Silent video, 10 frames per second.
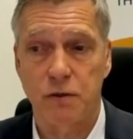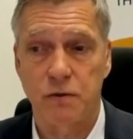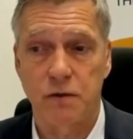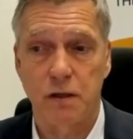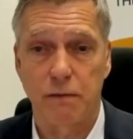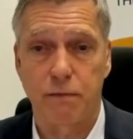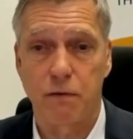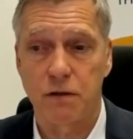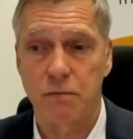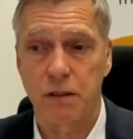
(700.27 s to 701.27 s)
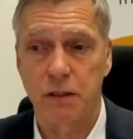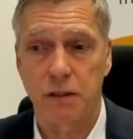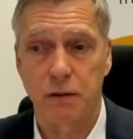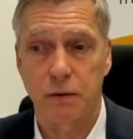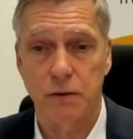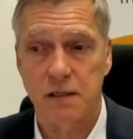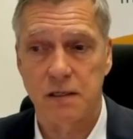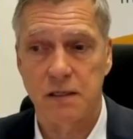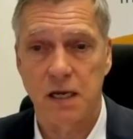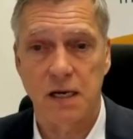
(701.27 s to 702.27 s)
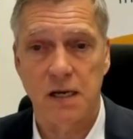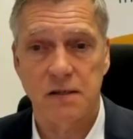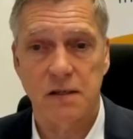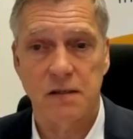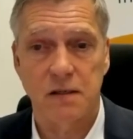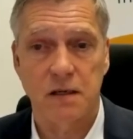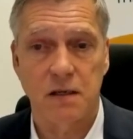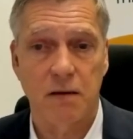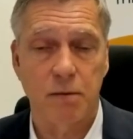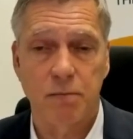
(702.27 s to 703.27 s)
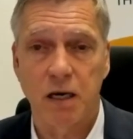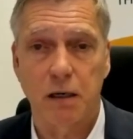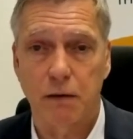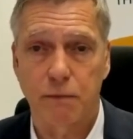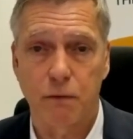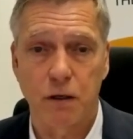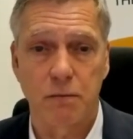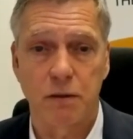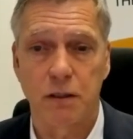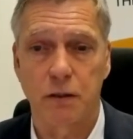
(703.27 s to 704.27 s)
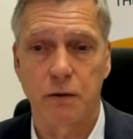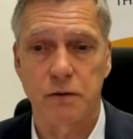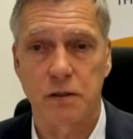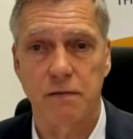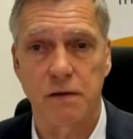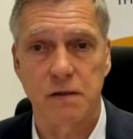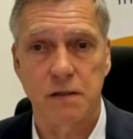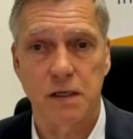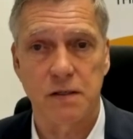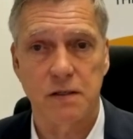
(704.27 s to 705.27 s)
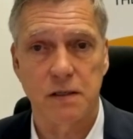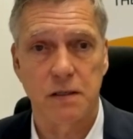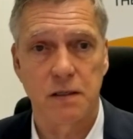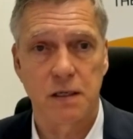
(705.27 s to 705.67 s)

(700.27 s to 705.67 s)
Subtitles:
You see the 400 million euros in net assets, and that we paid out 400 million euros in dividends last year.